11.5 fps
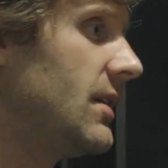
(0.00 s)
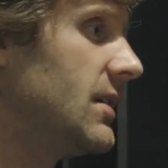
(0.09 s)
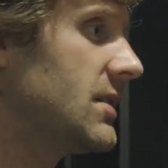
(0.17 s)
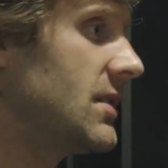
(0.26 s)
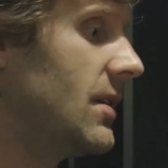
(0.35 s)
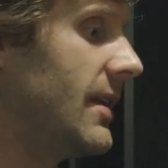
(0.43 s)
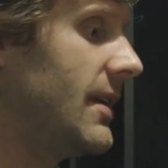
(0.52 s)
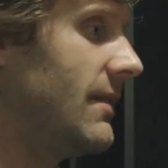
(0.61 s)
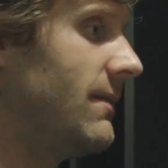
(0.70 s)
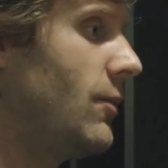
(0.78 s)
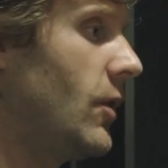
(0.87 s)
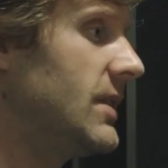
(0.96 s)
so that
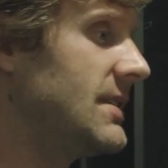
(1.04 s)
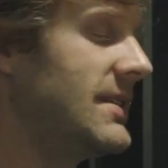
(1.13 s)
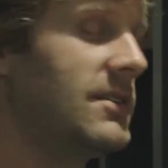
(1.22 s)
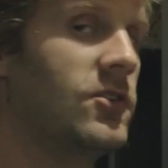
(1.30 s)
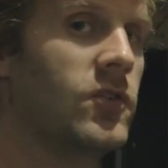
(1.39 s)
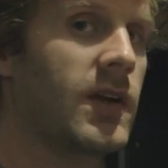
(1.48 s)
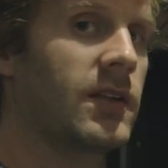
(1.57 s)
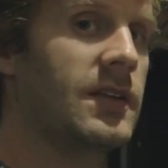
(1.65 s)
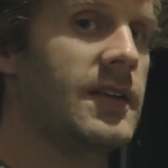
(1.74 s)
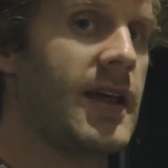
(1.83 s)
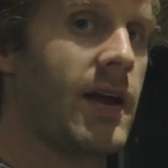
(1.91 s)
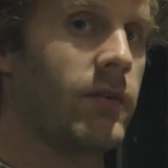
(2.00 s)
it points directly
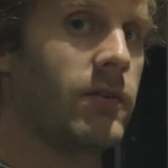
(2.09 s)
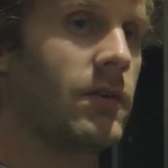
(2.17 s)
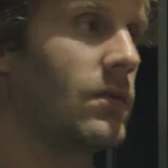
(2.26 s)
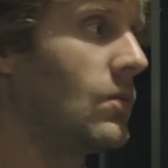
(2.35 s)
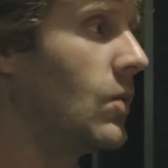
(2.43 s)
down